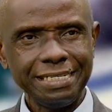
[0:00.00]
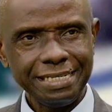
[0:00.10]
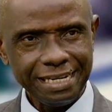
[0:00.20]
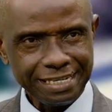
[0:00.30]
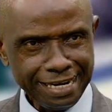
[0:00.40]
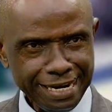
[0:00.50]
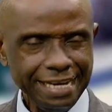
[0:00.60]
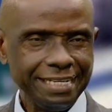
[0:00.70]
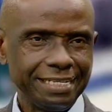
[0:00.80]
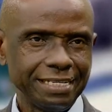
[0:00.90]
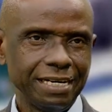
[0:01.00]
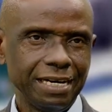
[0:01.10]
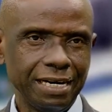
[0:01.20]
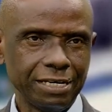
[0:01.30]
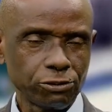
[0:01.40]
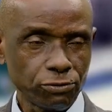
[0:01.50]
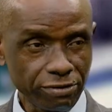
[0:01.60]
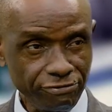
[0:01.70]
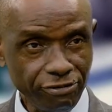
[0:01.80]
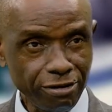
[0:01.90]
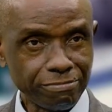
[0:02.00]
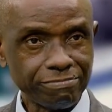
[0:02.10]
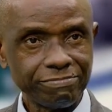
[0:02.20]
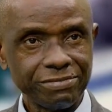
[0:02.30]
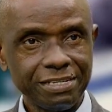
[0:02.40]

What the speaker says: there's a need to reform